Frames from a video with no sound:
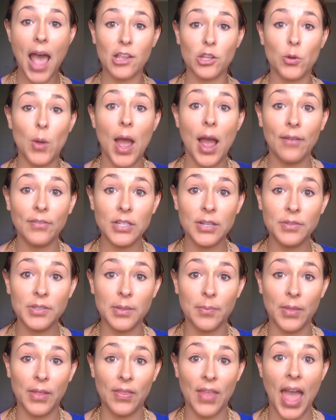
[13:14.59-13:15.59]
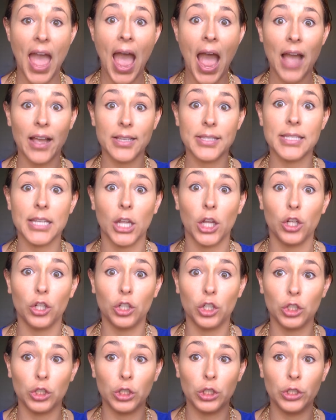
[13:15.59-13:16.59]
You have to have something that acts like
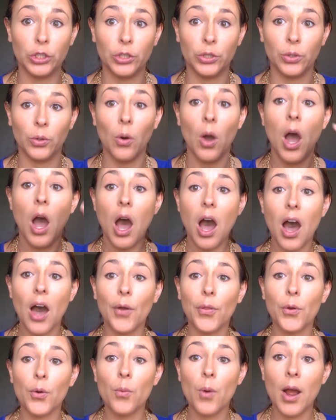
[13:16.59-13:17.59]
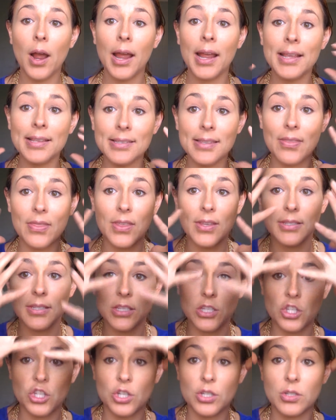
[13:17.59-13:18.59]
glue. Otherwise, this
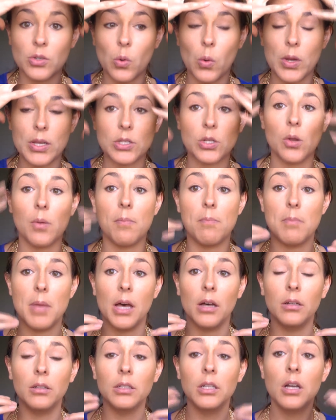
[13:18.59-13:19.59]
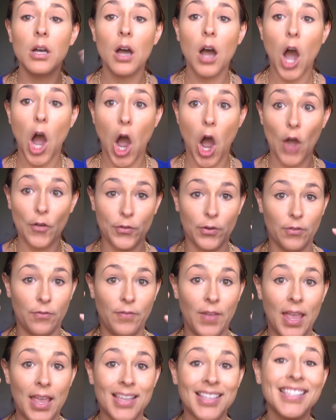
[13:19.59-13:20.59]
is just going to melt off your
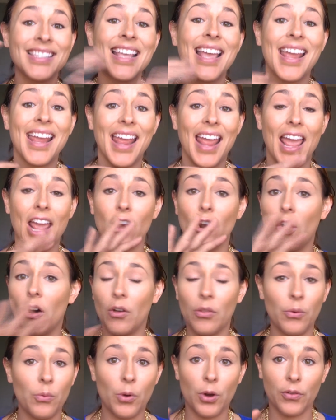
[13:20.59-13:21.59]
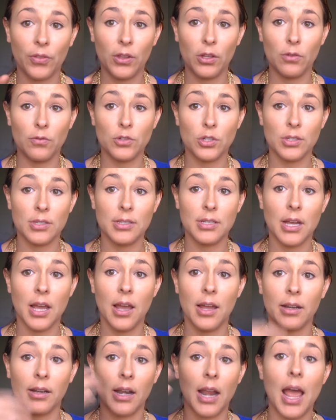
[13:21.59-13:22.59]
face and all the work that you've just
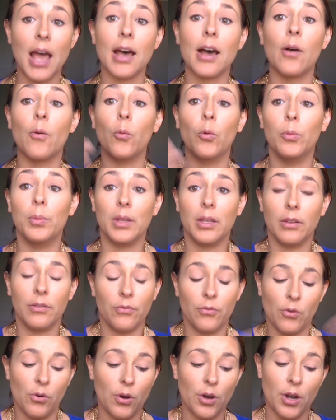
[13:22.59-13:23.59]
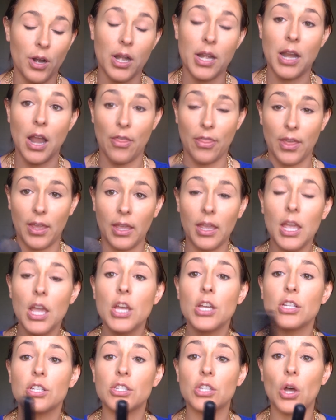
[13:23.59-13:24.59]
done will be for nothing.
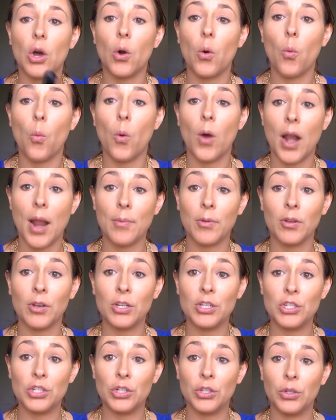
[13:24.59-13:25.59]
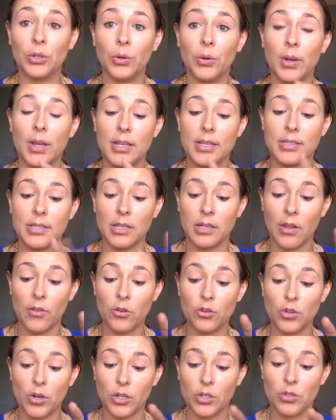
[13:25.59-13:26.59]
So what I'm going to do is
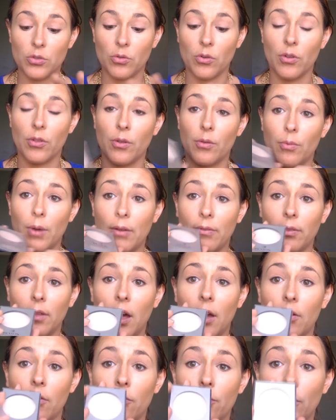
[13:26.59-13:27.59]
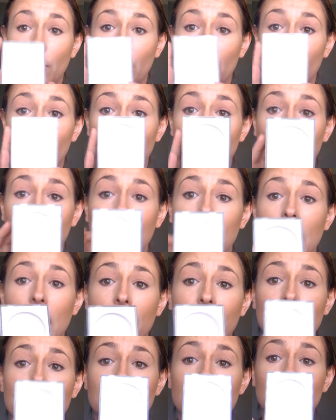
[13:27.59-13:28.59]
another Drugstore, the Revlon Photo Ready,
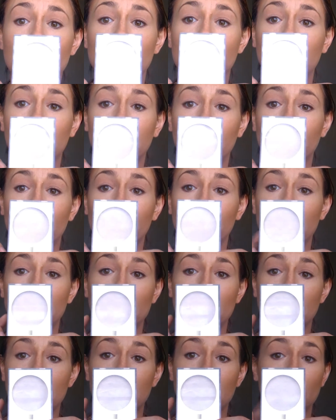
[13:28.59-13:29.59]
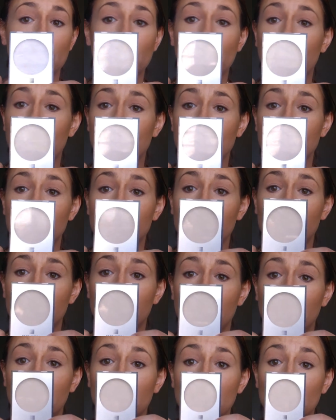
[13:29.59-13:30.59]
and this is literally just a
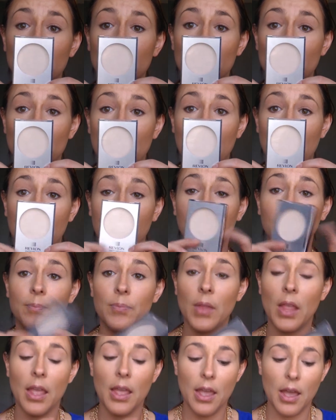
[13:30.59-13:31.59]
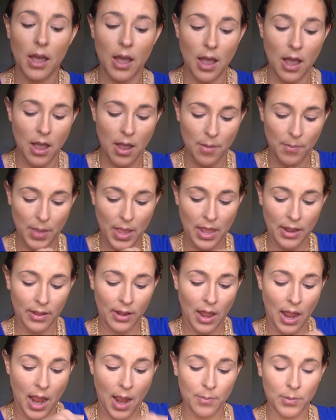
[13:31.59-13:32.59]
translucent shade.
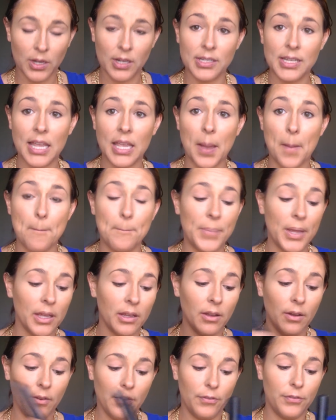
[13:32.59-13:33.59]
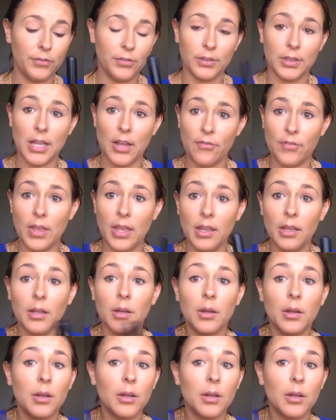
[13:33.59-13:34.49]
And I'm going to take a big fluffy